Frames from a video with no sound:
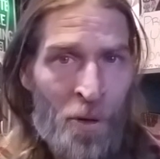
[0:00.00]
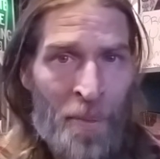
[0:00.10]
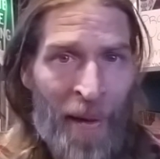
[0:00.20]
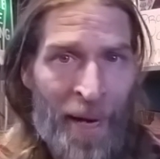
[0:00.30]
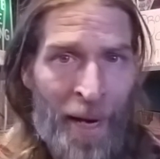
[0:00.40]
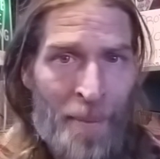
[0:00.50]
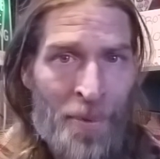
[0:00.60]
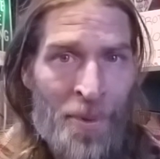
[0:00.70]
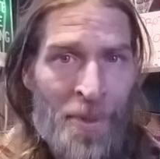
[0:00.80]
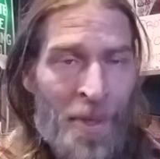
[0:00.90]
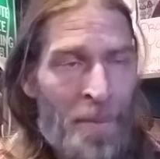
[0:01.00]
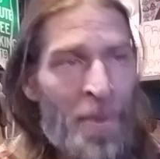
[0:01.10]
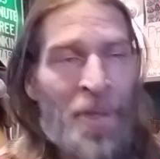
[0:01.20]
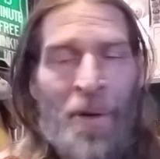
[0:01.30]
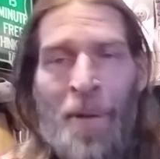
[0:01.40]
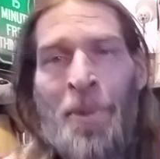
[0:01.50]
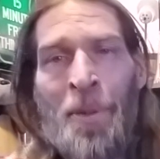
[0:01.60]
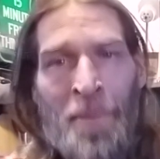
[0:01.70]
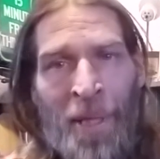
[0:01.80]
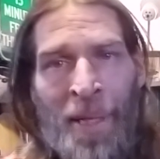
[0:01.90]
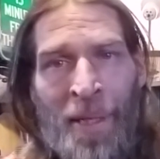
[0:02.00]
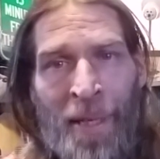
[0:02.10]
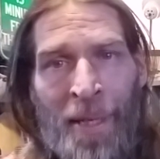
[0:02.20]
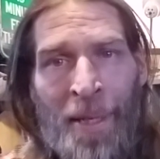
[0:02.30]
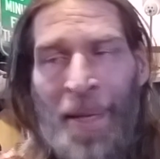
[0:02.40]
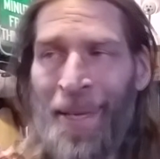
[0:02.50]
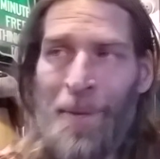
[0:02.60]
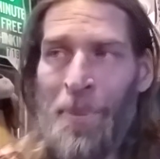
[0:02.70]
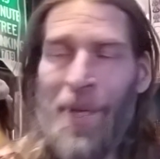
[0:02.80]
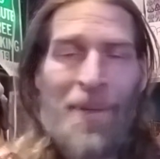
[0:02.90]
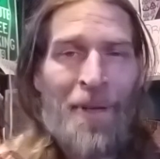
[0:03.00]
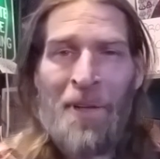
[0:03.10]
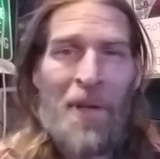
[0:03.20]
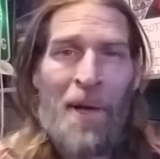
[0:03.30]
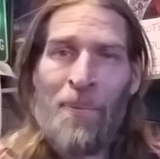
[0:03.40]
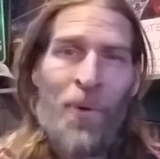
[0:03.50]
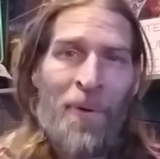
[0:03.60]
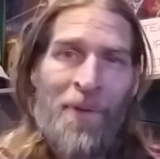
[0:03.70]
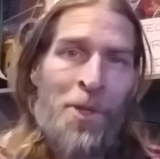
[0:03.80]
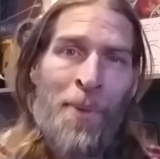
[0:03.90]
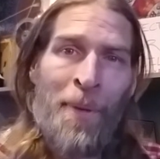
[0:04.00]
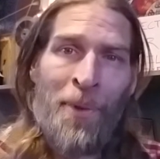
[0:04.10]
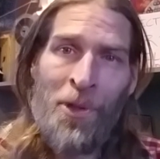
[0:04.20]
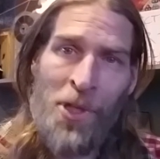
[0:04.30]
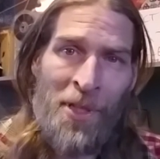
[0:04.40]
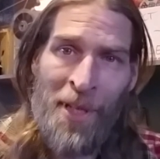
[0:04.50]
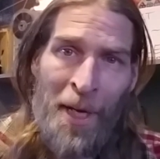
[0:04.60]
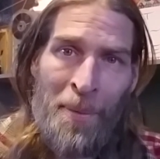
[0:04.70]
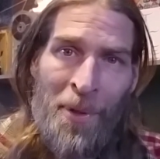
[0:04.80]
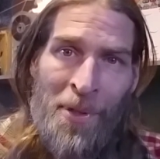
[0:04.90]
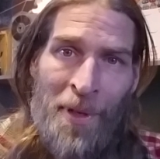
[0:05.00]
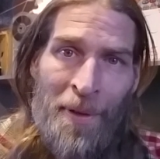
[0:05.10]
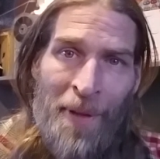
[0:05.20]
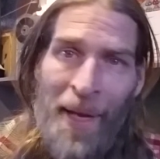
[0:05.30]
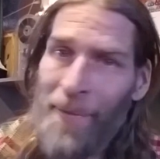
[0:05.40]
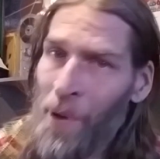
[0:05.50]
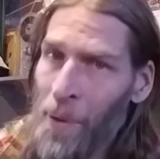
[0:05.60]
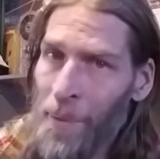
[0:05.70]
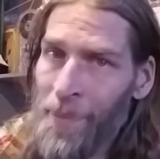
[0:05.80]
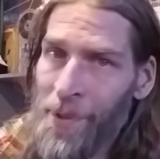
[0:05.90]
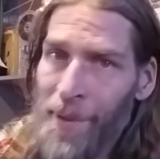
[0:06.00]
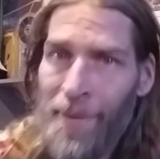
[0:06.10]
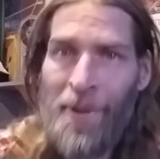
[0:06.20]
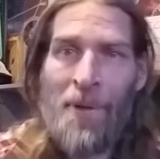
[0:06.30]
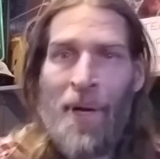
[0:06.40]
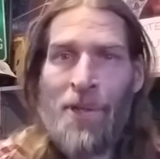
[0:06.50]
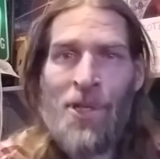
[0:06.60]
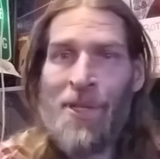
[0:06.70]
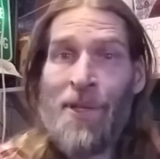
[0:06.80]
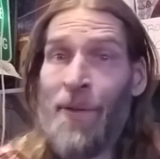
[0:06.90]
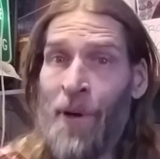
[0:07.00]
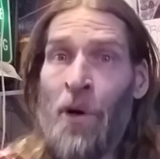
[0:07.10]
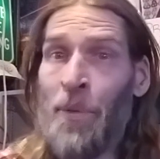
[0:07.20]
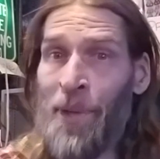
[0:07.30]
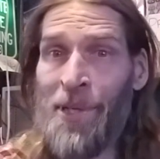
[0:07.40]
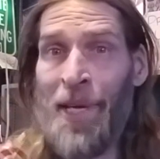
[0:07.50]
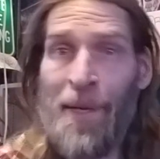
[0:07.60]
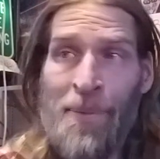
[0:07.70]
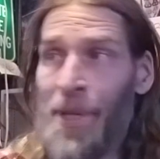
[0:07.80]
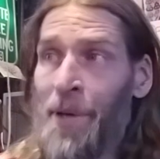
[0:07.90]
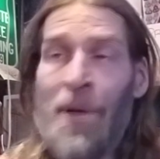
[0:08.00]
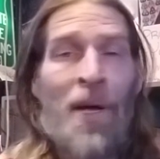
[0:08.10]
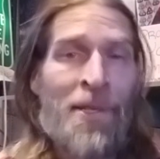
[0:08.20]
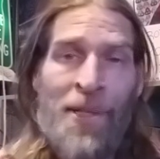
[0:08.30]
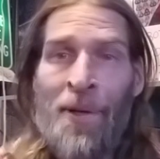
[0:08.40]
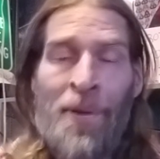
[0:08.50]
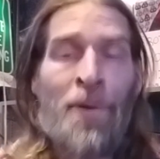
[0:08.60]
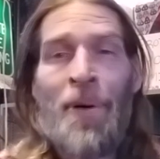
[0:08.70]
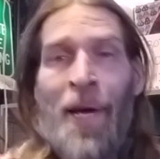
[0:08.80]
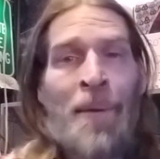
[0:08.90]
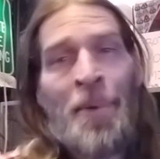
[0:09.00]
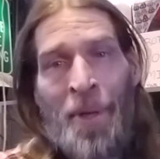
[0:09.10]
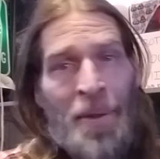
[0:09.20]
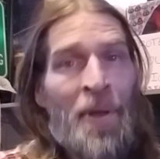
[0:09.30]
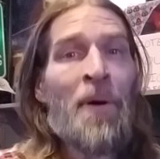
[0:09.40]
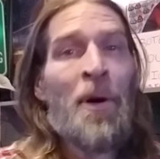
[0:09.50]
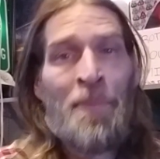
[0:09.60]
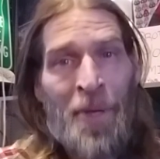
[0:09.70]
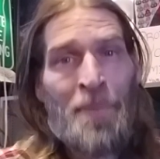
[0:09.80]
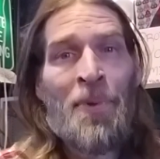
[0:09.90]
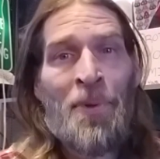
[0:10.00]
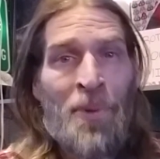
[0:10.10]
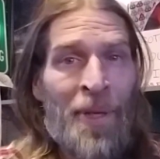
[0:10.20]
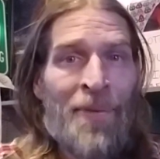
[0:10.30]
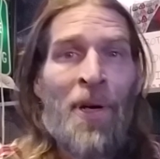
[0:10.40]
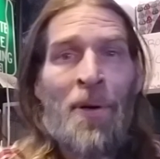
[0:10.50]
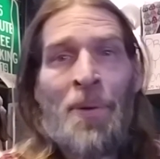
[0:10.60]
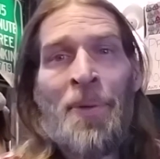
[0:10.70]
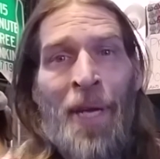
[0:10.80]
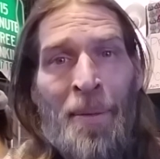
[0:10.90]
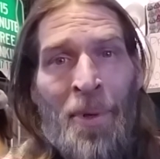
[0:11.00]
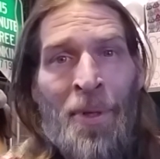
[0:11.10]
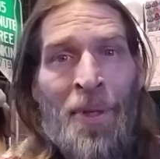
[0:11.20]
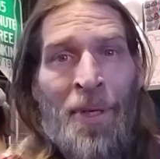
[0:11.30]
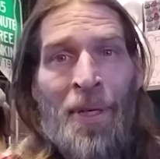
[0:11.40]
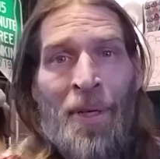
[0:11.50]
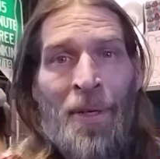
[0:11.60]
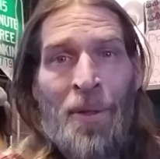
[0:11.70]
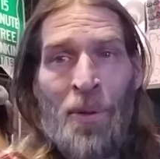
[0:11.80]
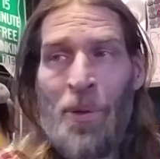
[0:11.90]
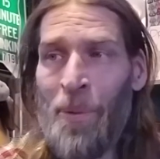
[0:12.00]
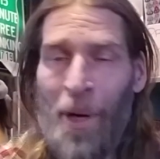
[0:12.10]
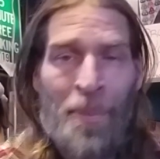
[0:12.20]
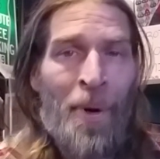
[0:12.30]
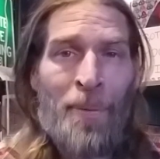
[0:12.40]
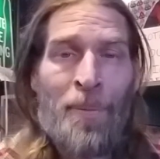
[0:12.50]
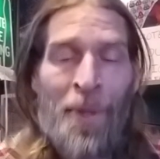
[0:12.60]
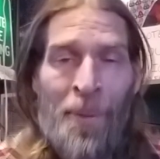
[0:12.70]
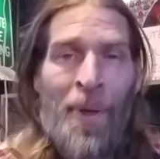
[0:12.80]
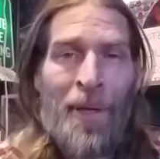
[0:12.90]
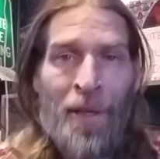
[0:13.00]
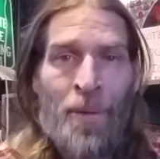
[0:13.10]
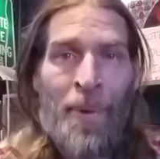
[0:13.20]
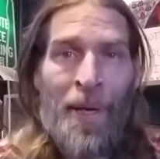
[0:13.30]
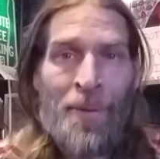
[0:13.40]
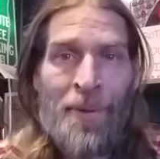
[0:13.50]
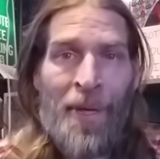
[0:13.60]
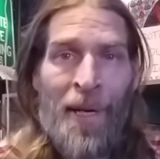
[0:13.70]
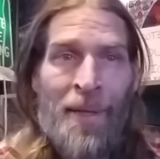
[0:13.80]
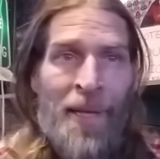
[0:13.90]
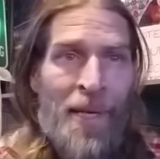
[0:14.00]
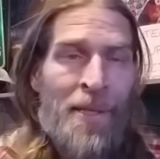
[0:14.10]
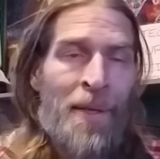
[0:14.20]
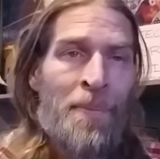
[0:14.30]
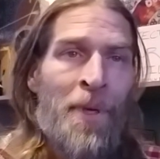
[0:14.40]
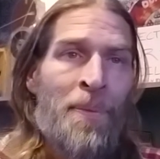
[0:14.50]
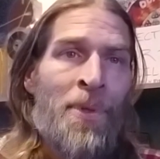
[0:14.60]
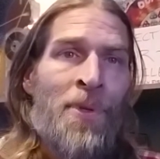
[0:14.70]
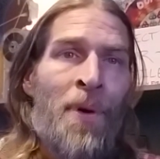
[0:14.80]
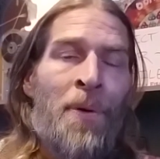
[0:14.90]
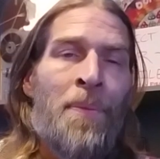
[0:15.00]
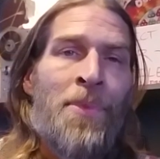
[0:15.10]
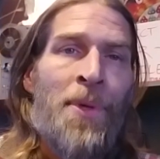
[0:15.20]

bad apples, but they're able to blend in. But a lot more of these people are just neighbors. They have homes. They're not just the homeless camps that are causing all the crime. There are people who live in our own neighborhood who are probably walking around and casing people's homes.